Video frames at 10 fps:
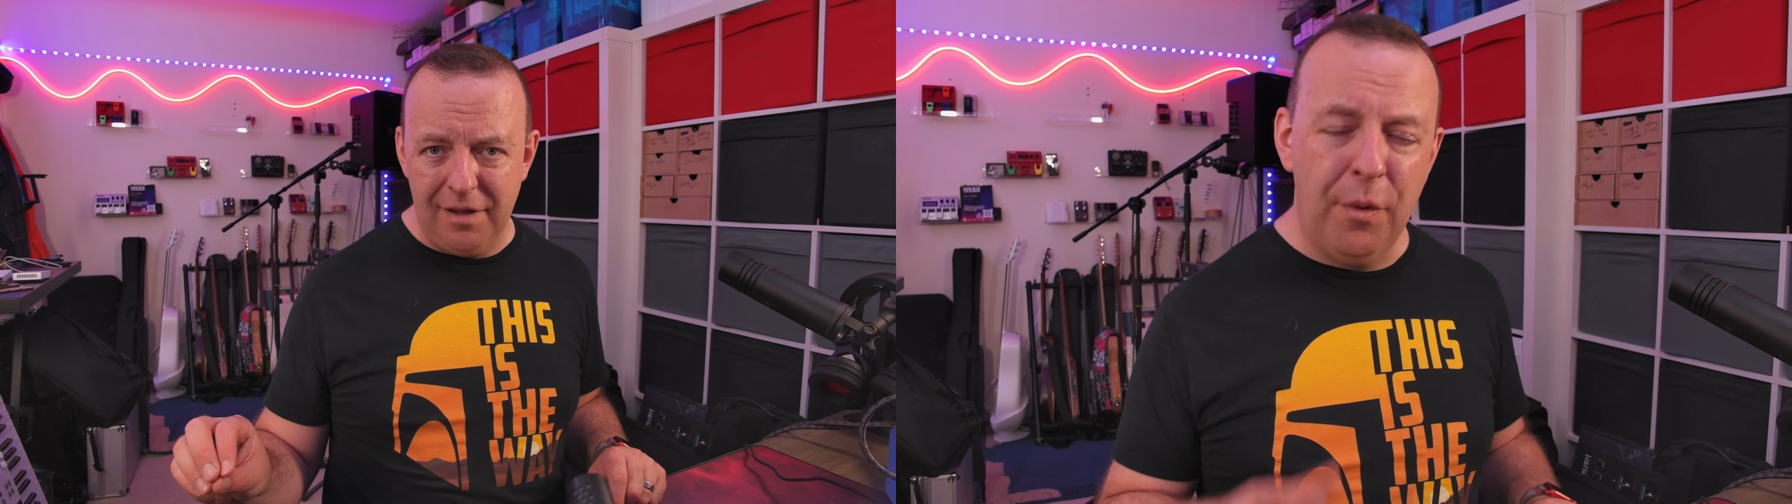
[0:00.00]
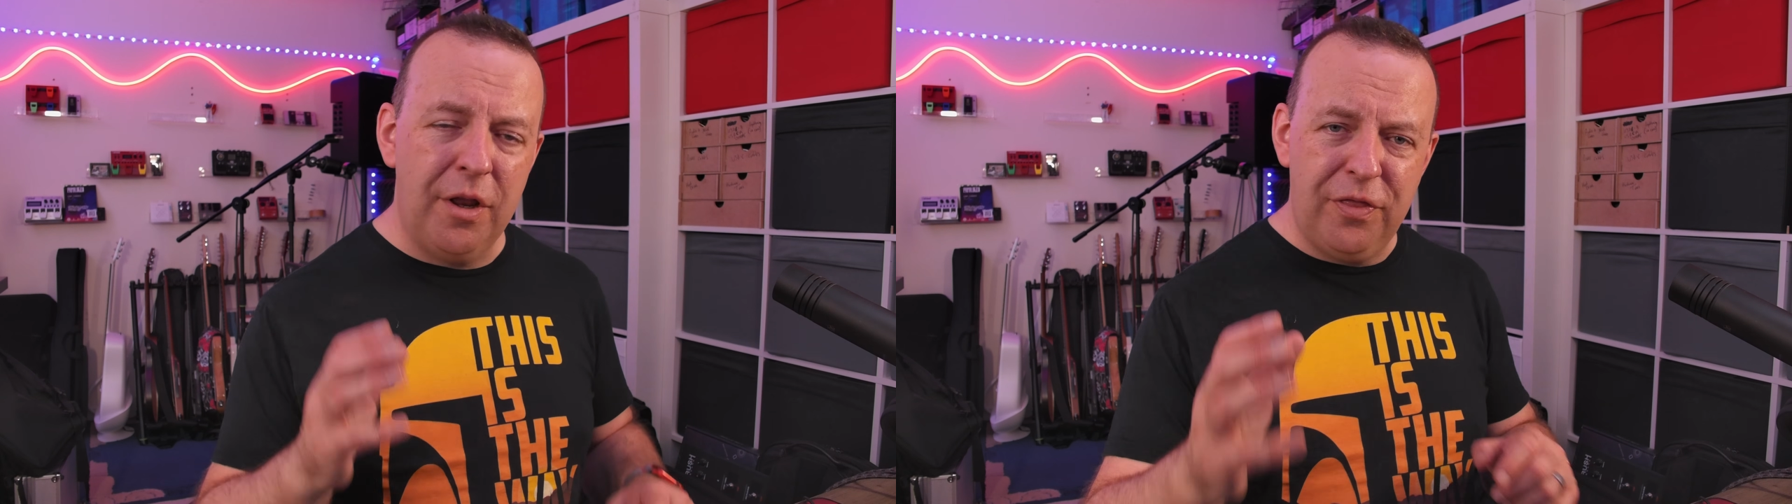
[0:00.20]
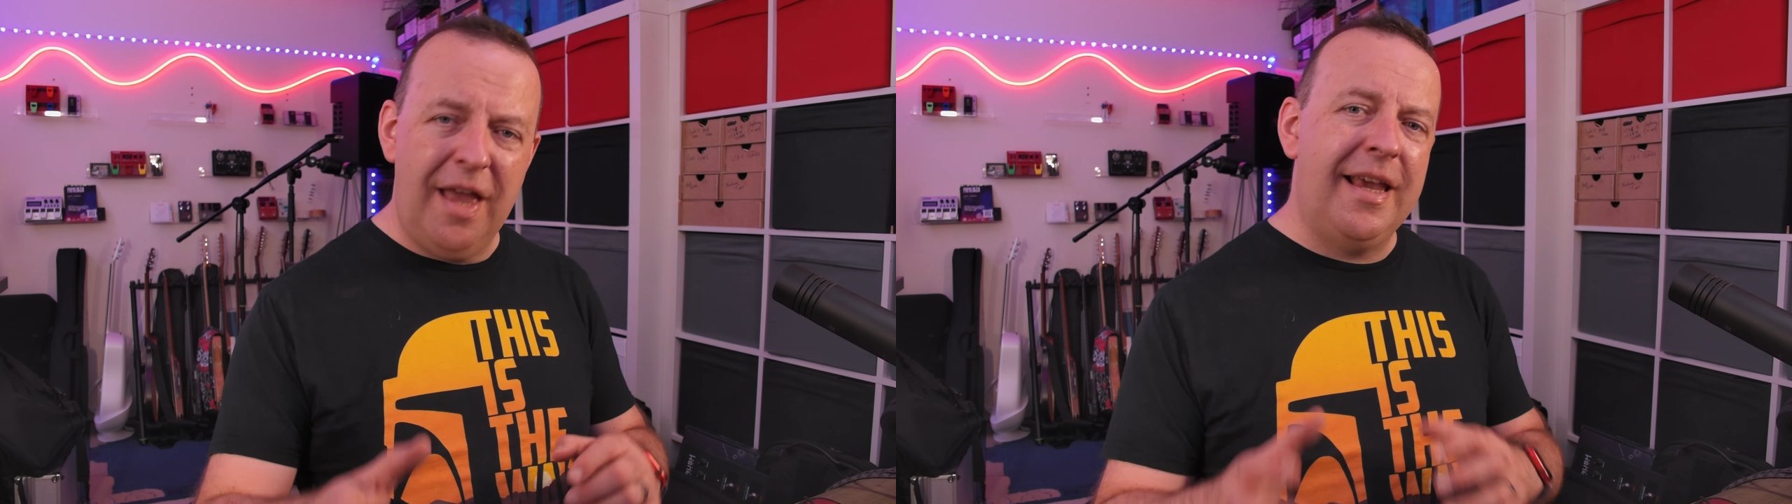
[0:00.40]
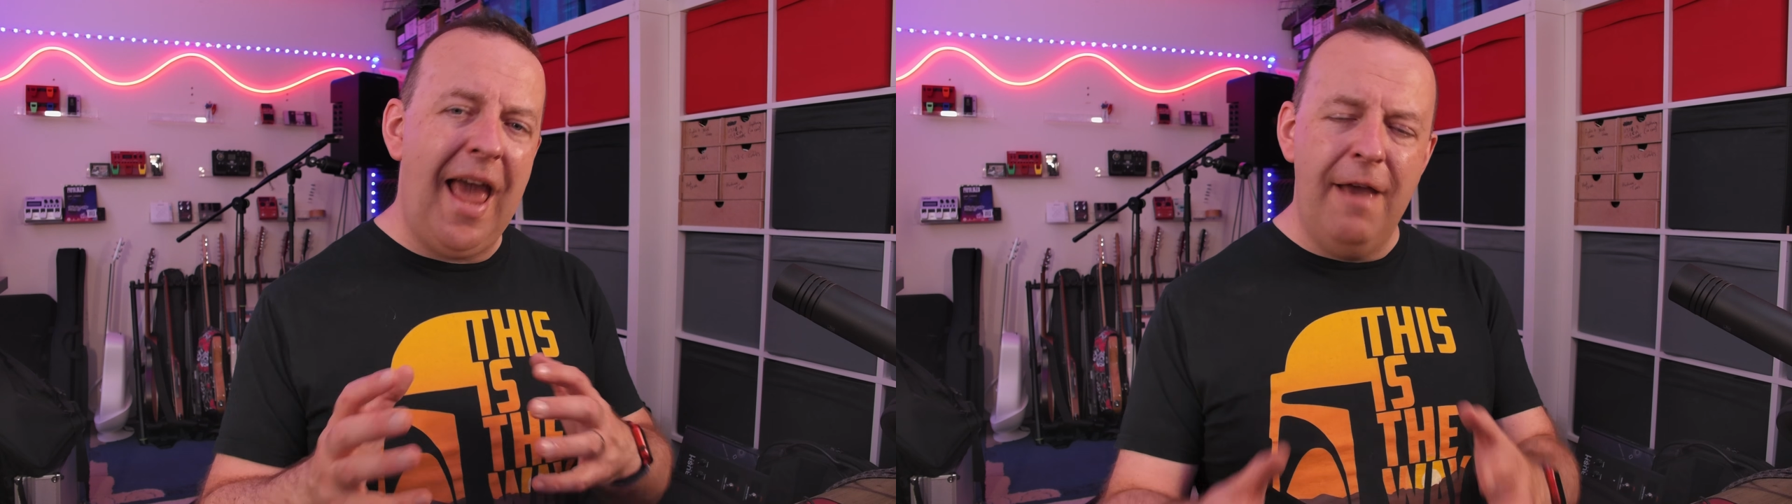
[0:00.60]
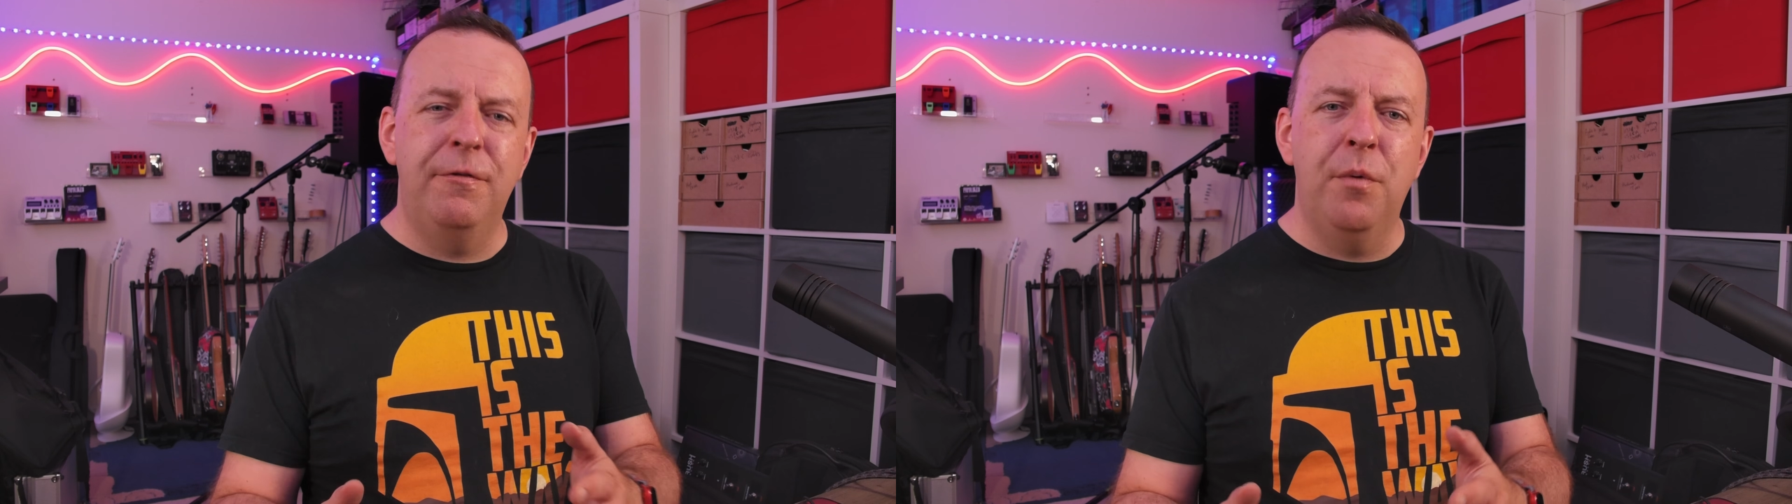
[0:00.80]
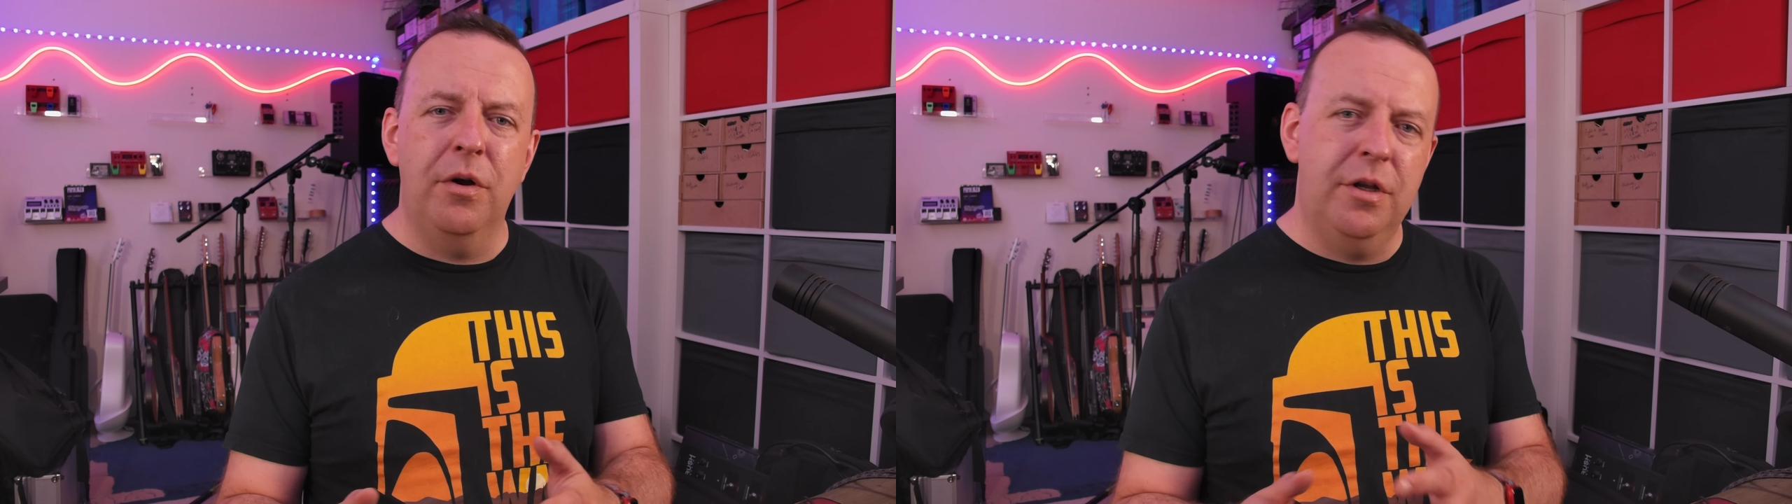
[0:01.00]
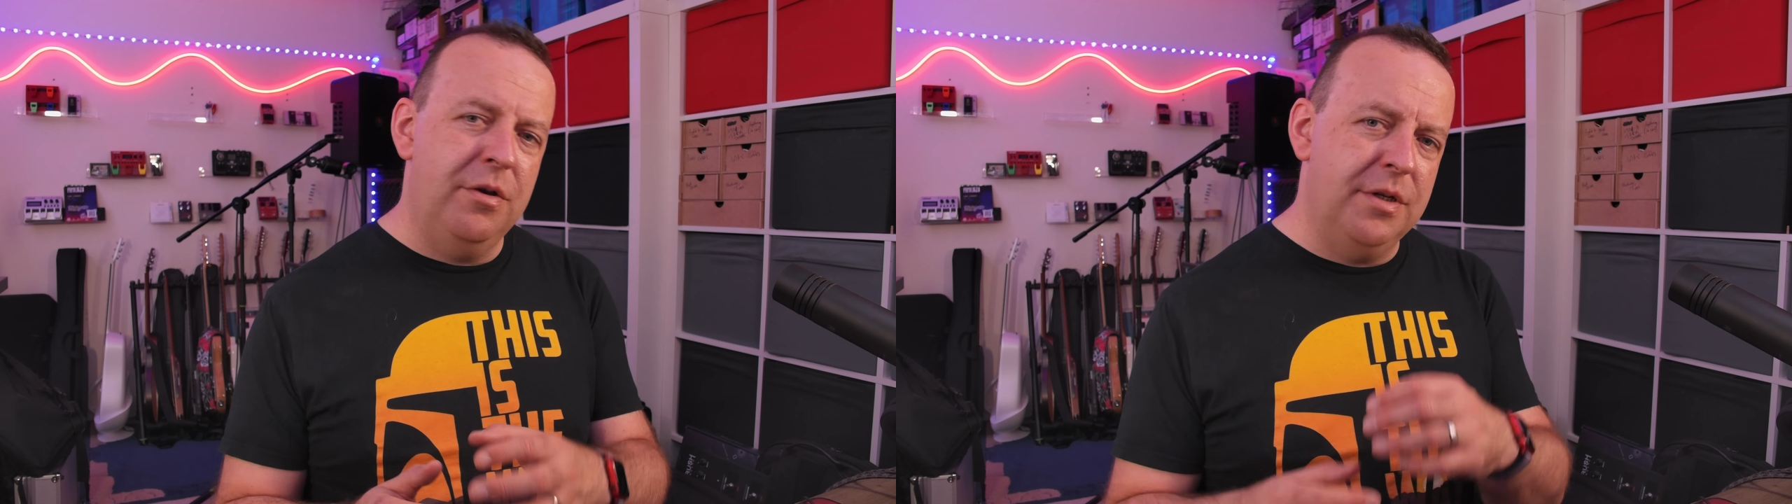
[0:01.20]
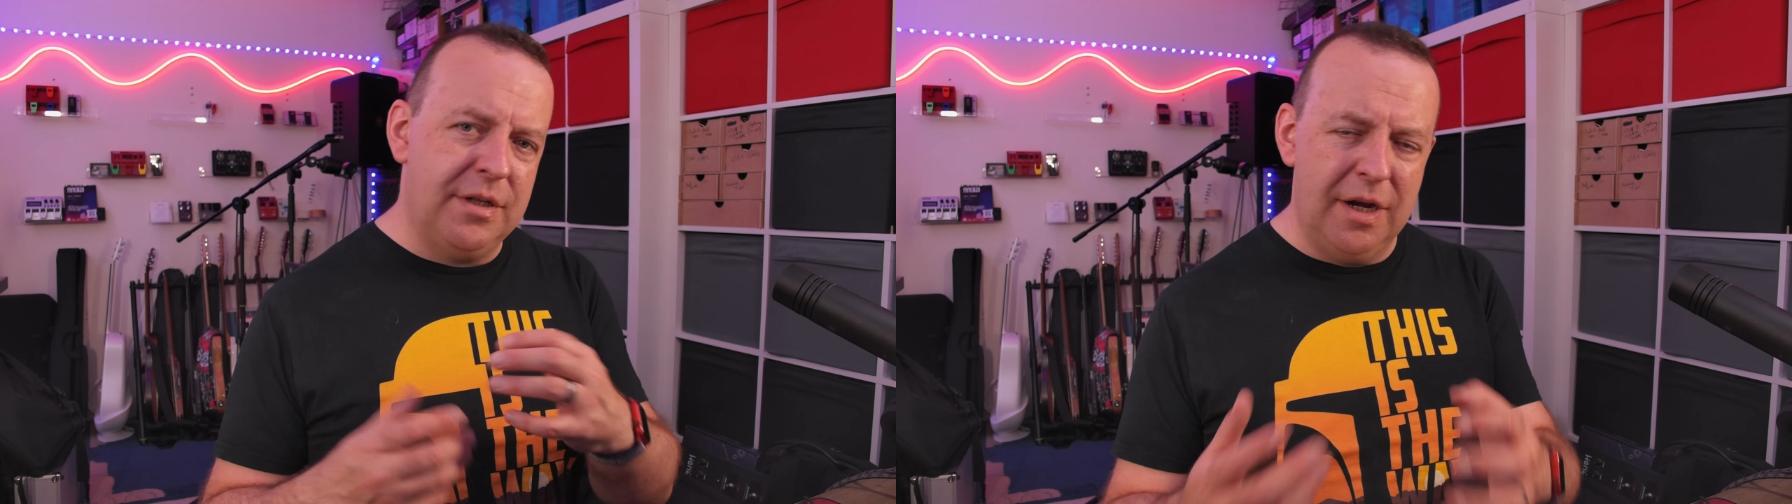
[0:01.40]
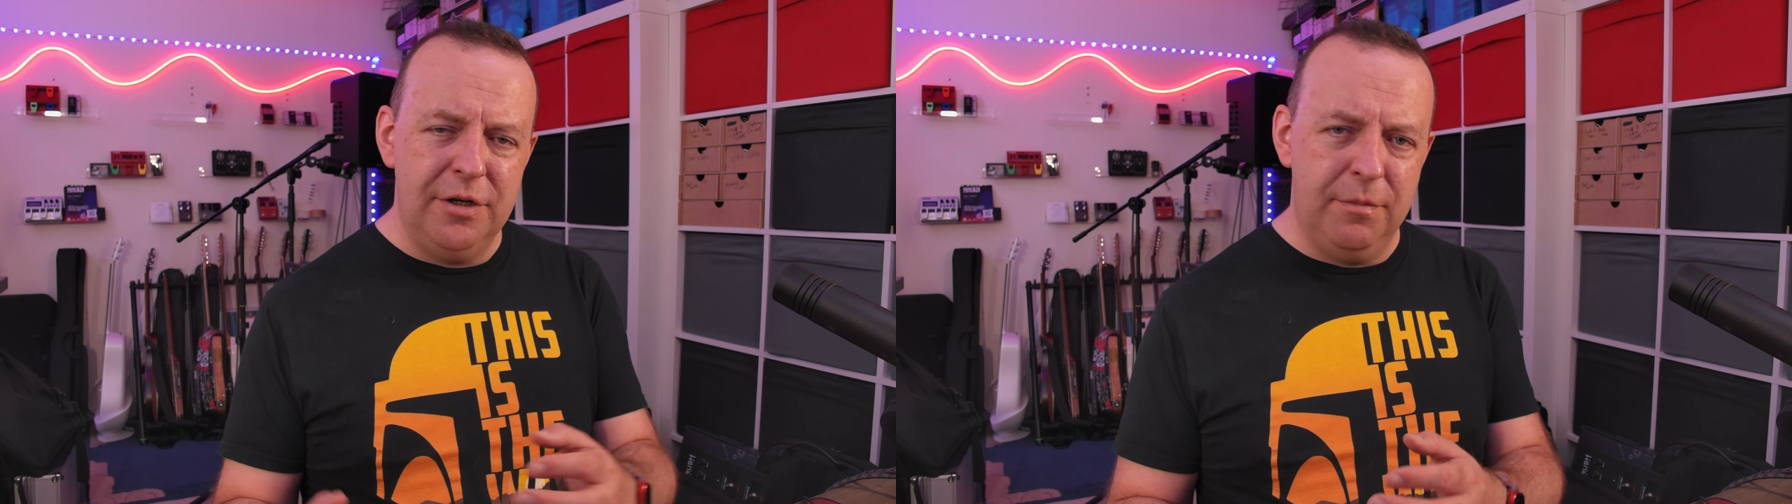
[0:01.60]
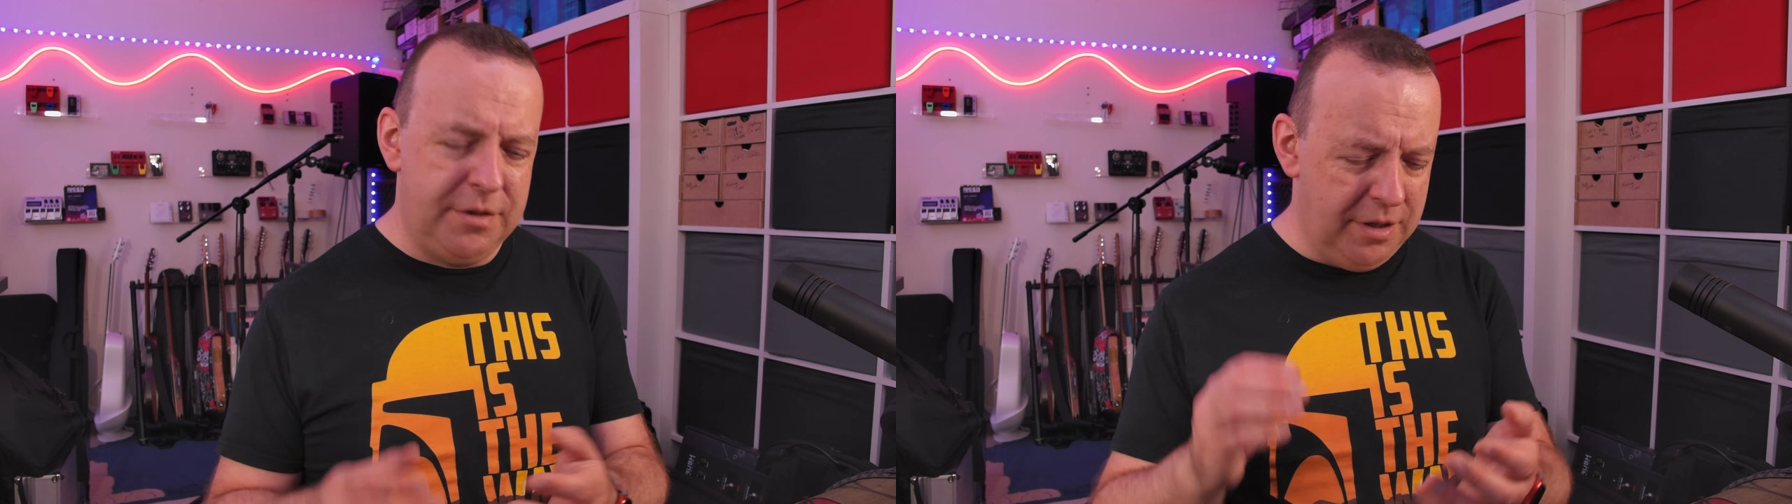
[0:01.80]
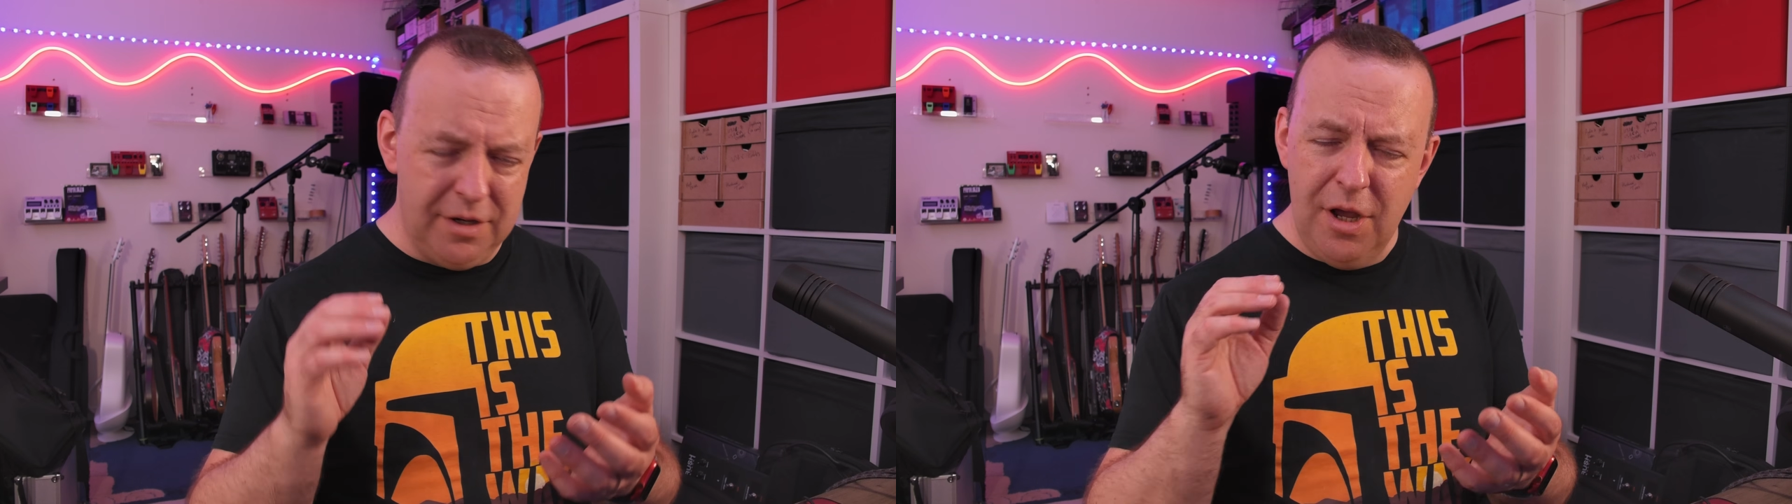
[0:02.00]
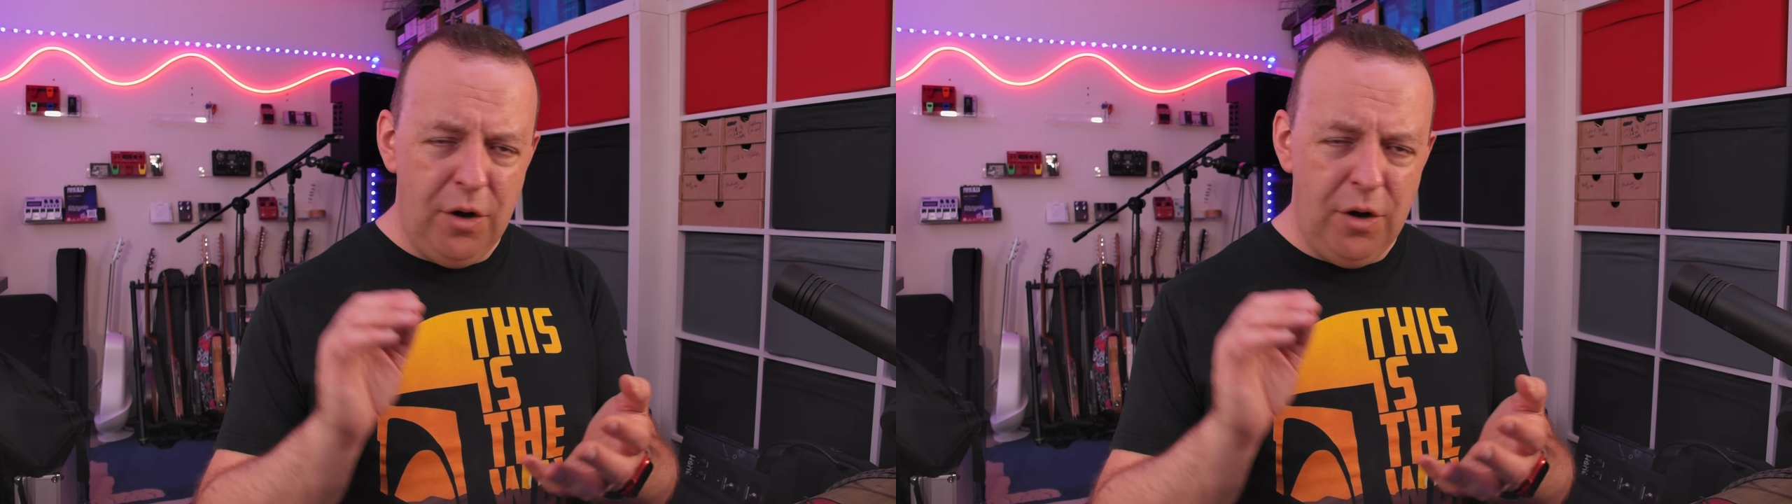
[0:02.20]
I wanna thank everyone who's signed up to